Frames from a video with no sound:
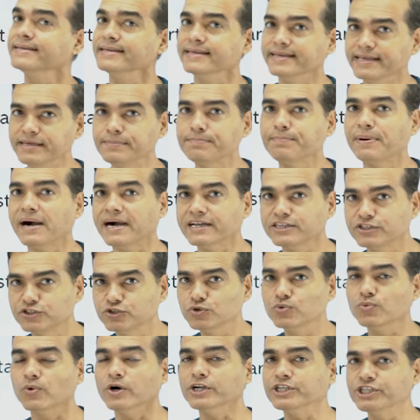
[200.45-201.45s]
In part
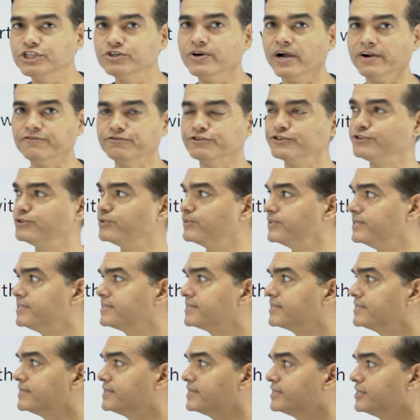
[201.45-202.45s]
two, what you have to do
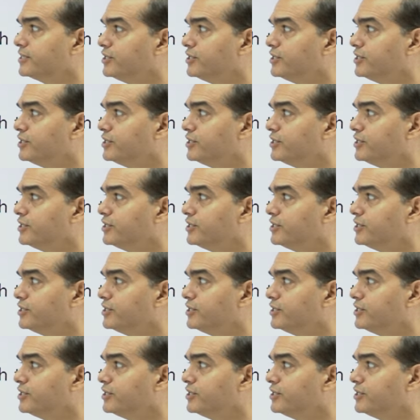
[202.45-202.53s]
is